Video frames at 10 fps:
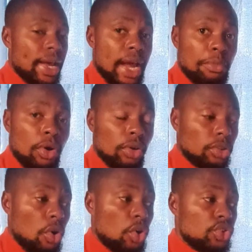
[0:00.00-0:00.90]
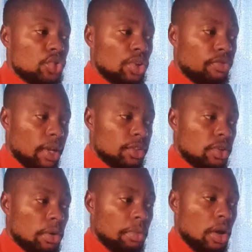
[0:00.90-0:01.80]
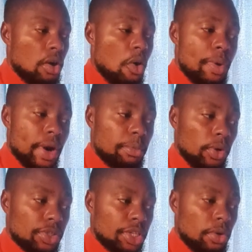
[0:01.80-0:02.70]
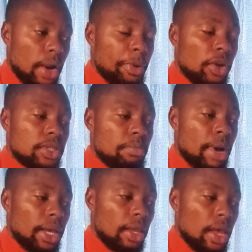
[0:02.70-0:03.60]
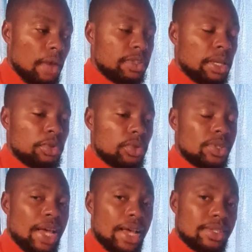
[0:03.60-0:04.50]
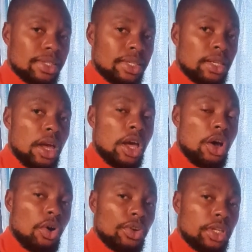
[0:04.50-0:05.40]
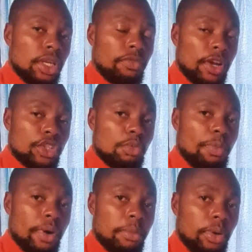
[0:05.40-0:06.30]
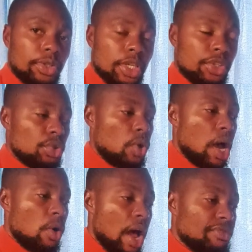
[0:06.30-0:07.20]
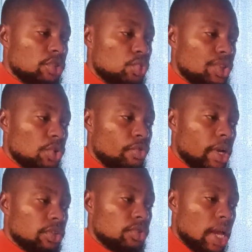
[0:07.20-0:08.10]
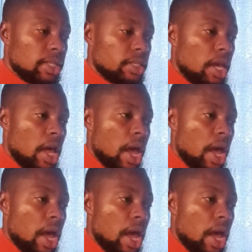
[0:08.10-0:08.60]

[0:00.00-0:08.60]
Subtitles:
I am on onto the Phantom Opera blockchain, all right? Because my FTM tokens are sitting on the Phantom Opera blockchain. So I'll have to switch over to that.